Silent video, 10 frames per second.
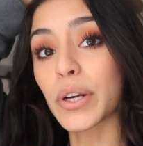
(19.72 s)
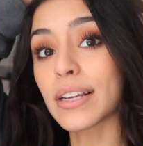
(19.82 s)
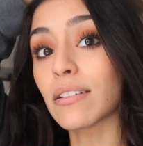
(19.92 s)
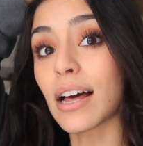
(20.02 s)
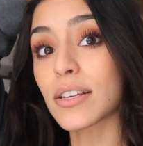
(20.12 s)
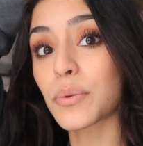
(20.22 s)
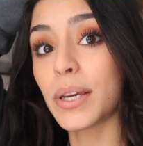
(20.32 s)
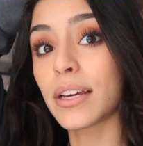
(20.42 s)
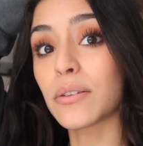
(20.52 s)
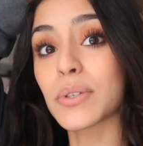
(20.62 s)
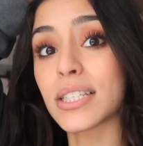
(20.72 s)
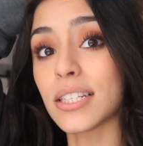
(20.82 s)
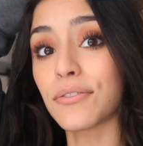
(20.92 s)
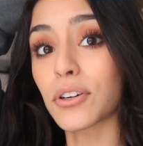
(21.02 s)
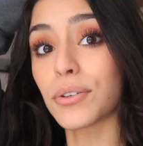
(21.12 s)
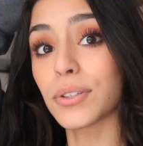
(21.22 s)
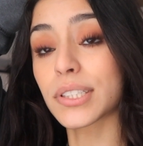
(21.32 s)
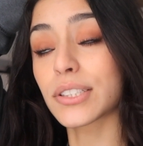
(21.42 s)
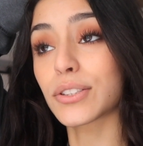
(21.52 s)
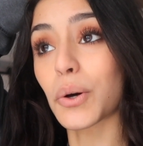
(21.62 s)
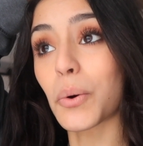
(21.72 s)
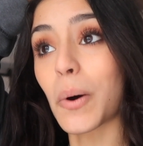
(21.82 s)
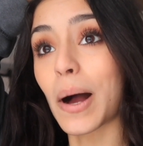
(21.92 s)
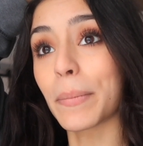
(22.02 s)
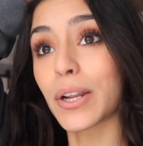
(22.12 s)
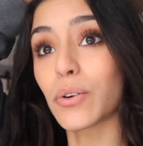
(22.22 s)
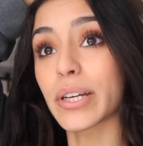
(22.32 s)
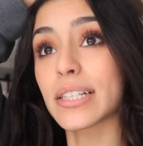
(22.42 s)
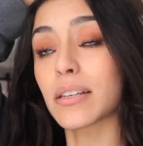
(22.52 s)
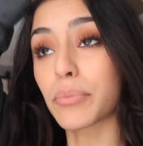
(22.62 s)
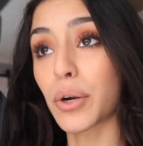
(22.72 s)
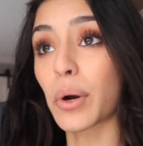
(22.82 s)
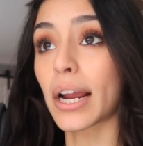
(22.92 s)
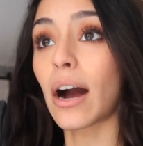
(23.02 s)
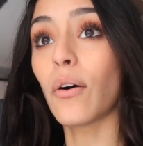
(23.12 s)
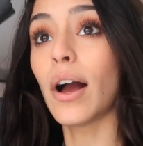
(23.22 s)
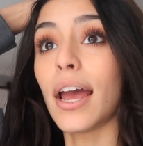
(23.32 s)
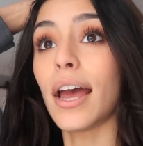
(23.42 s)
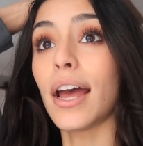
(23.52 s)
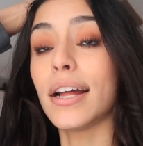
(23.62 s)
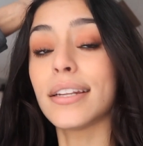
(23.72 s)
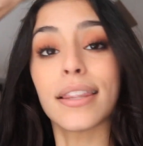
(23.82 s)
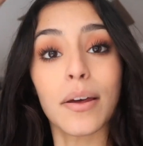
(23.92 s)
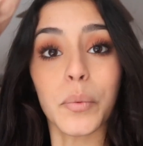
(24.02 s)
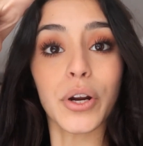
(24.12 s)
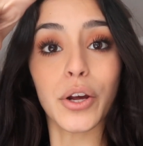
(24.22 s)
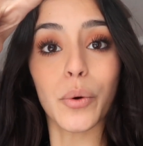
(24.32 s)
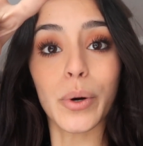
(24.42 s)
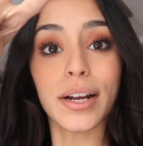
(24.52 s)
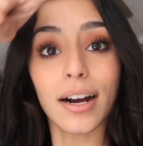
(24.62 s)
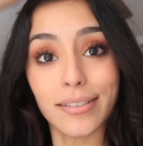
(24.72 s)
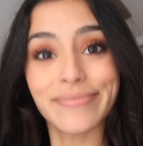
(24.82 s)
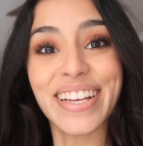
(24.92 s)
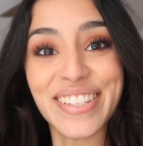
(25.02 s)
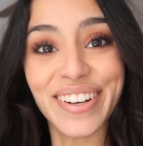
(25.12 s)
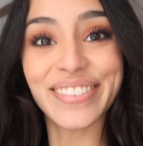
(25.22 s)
I worked out last week and it was difficult, so I'm gonna go get some pre-workout and then we're gonna go work out. Let's